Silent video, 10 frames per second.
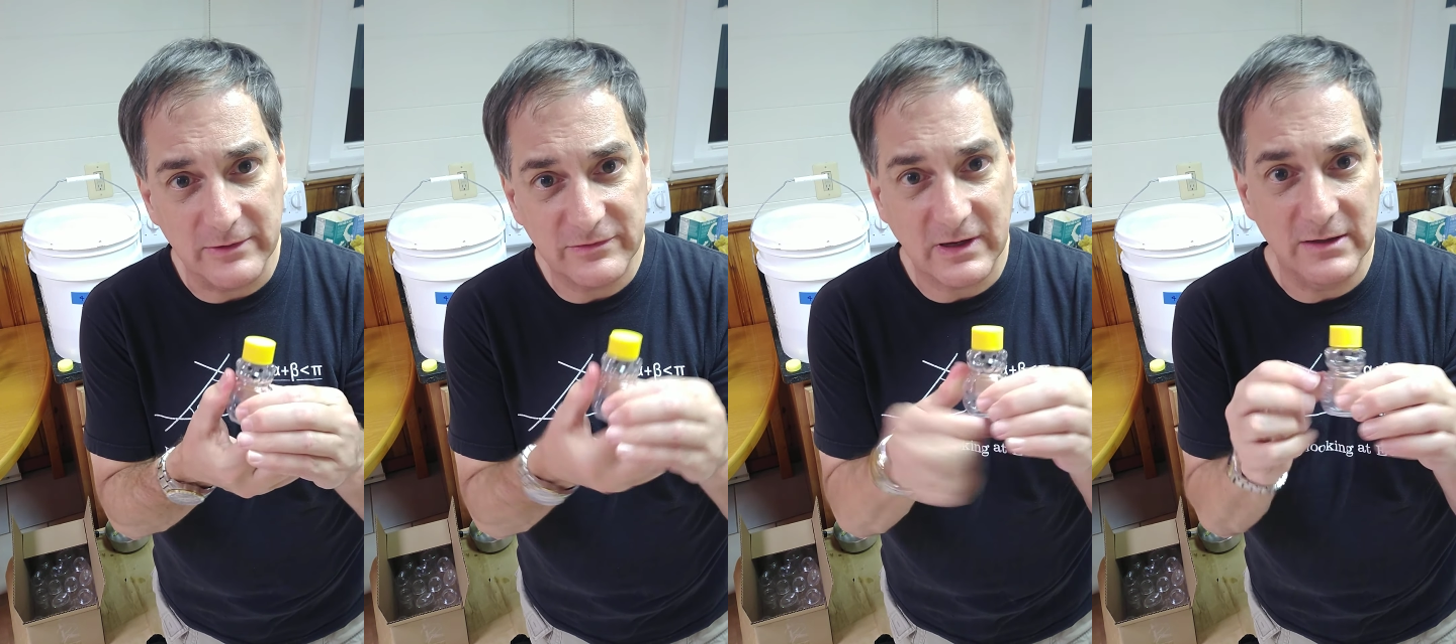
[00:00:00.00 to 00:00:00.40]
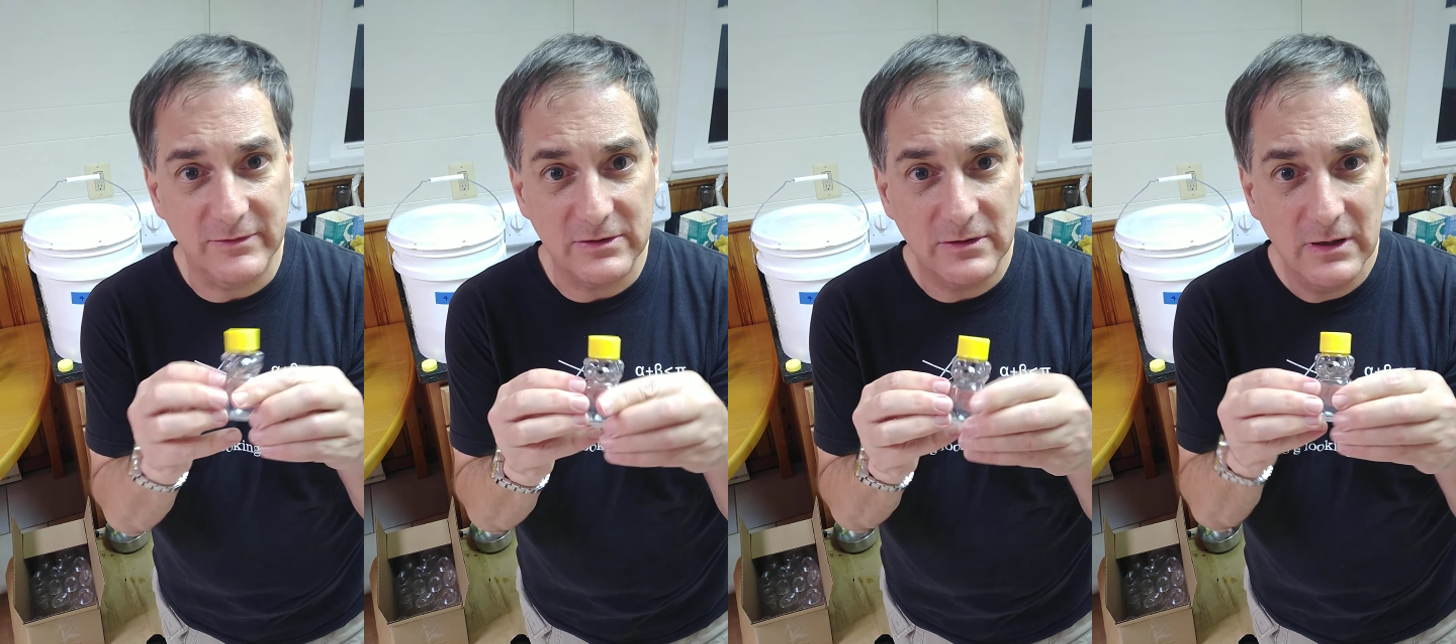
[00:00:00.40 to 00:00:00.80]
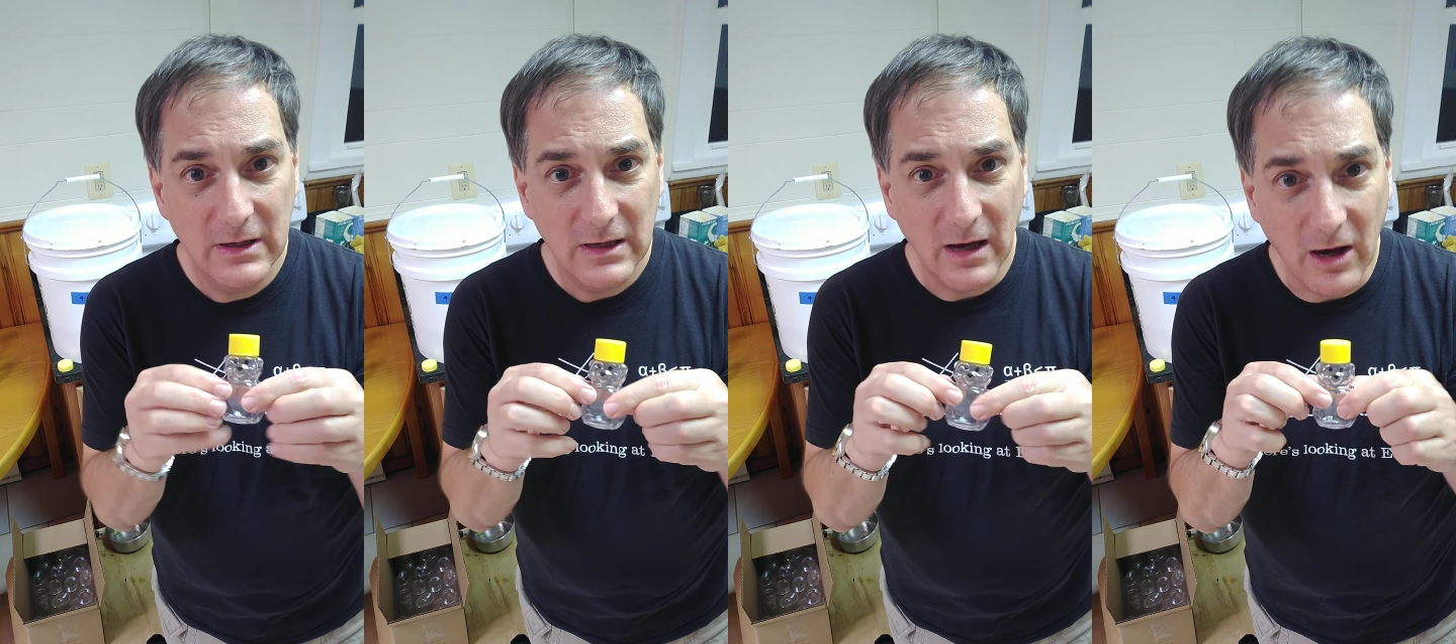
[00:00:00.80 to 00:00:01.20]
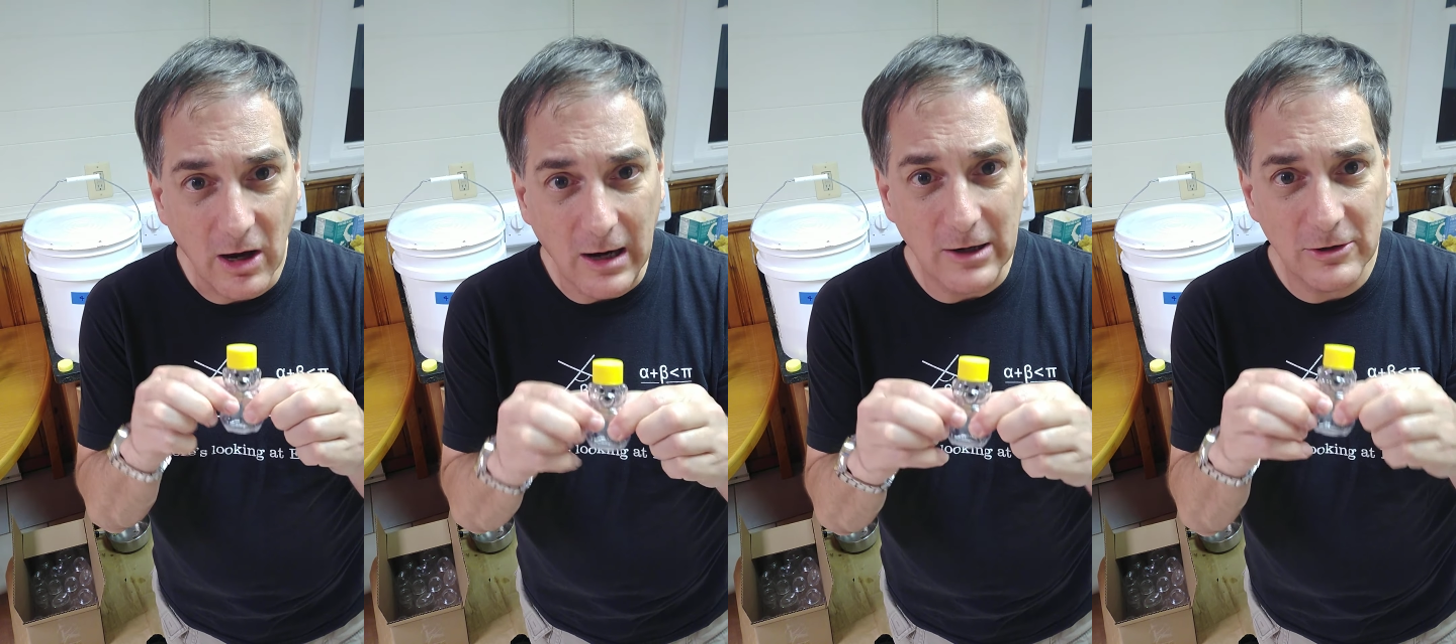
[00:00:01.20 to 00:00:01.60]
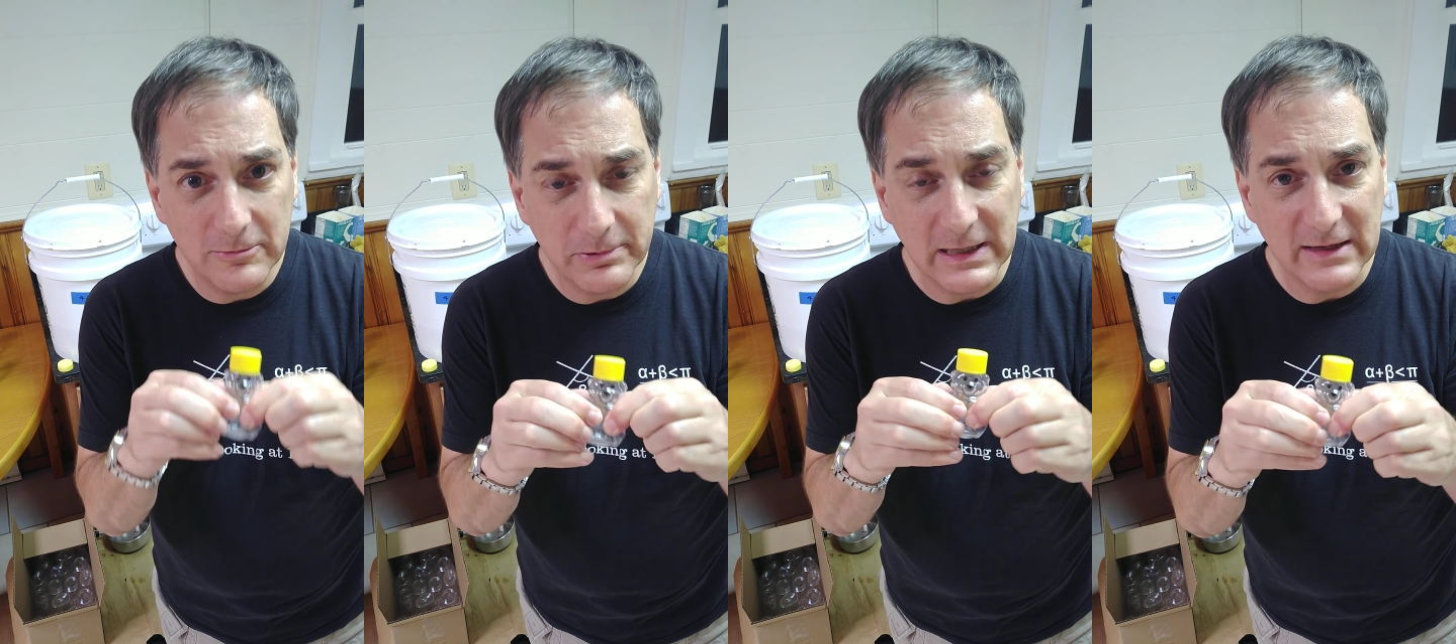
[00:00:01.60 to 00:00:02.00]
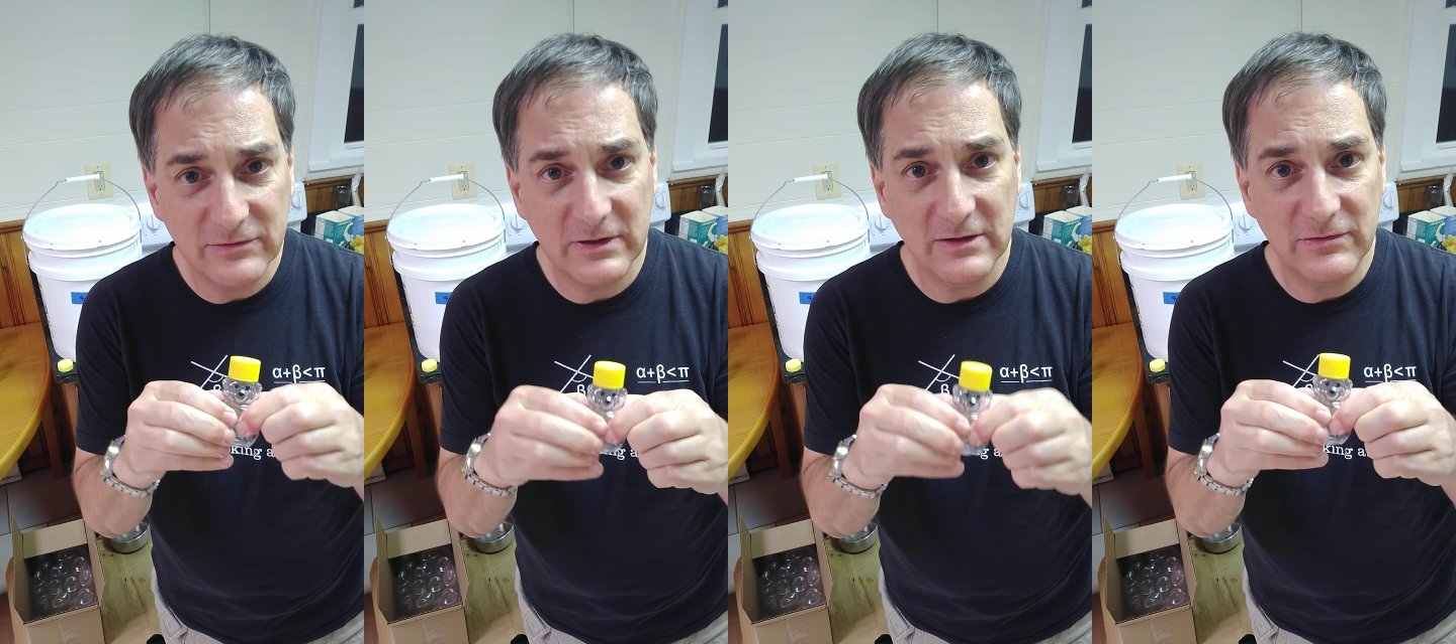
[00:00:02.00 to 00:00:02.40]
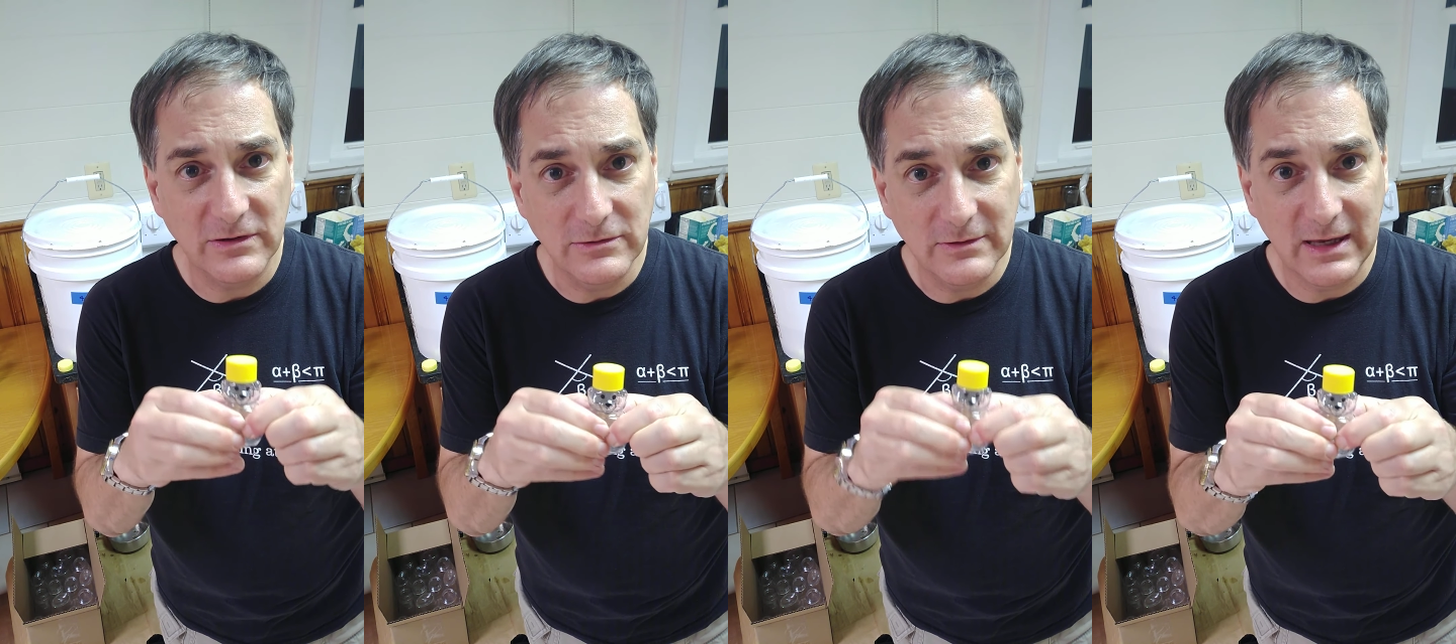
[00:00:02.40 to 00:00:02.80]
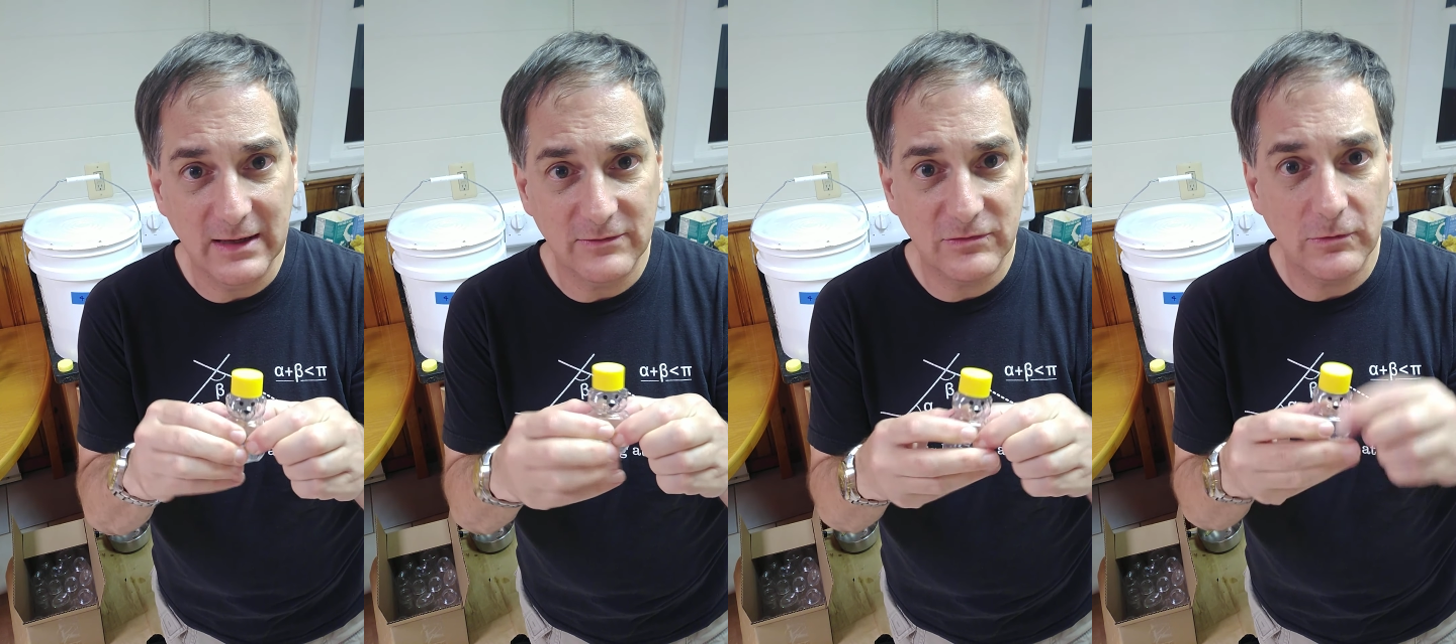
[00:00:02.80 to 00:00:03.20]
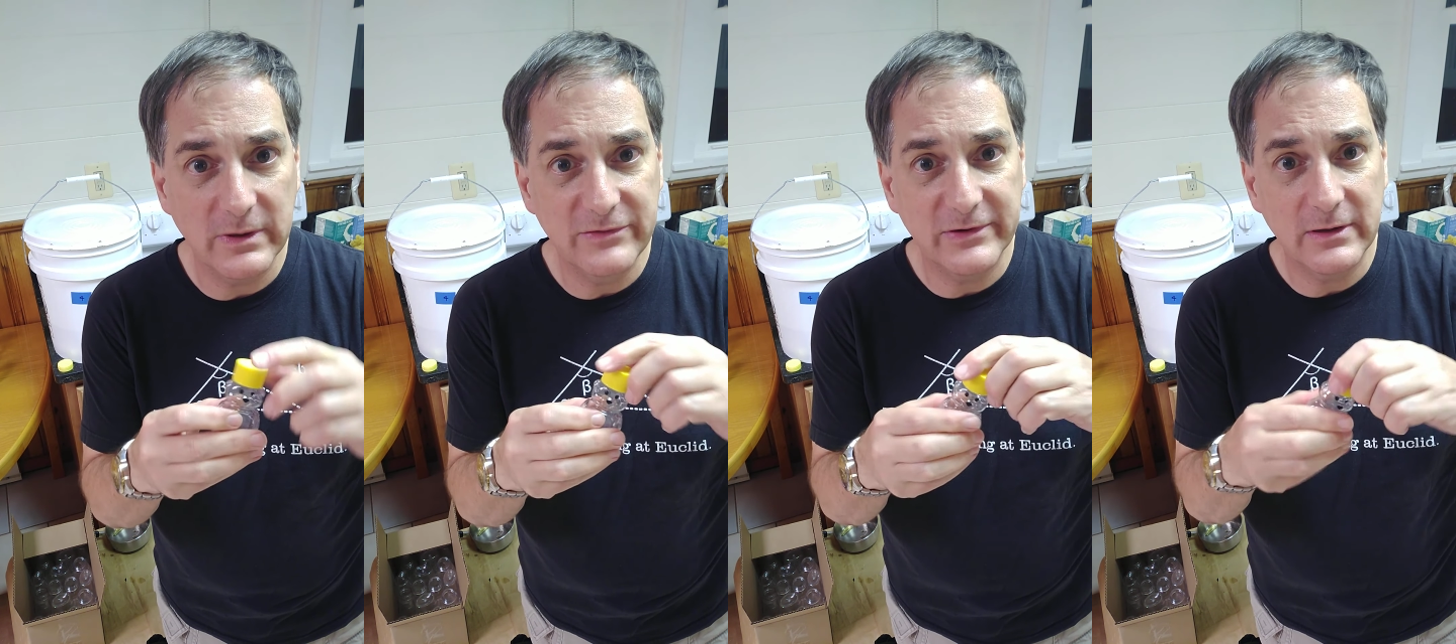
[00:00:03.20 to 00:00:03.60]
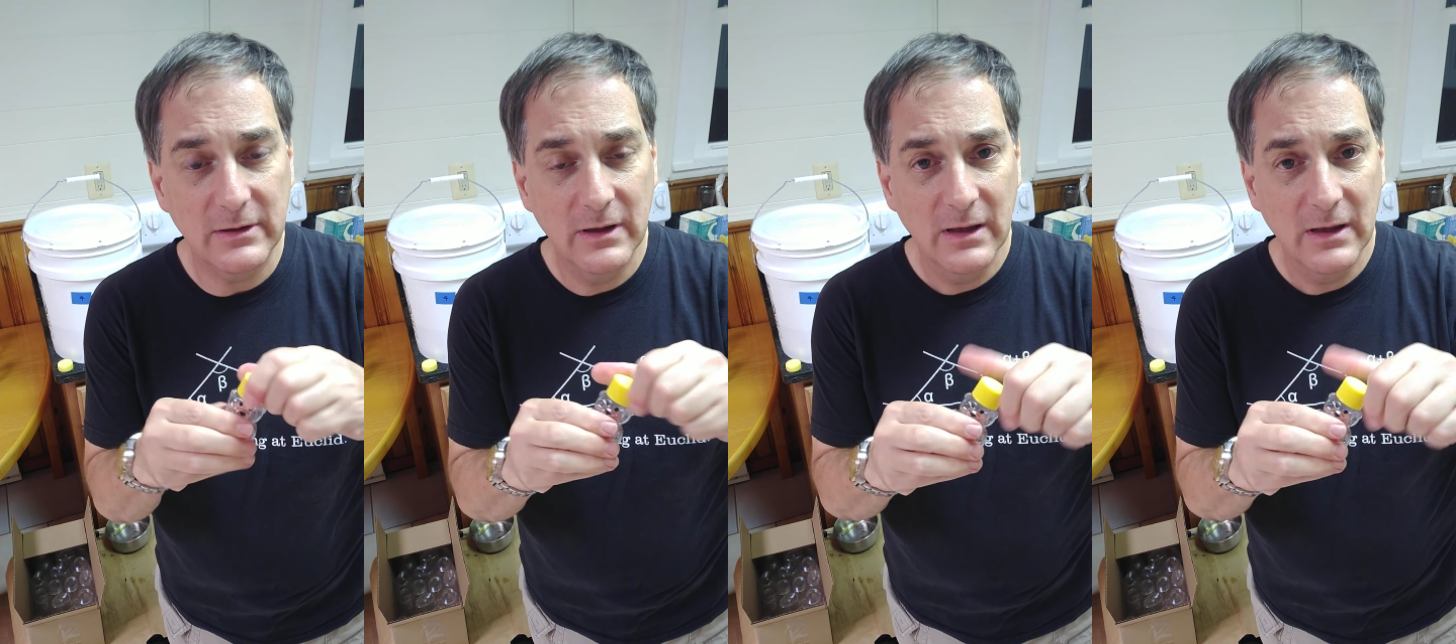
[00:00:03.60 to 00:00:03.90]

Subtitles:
It's kind of a hard plastic, so you can't squeeze it.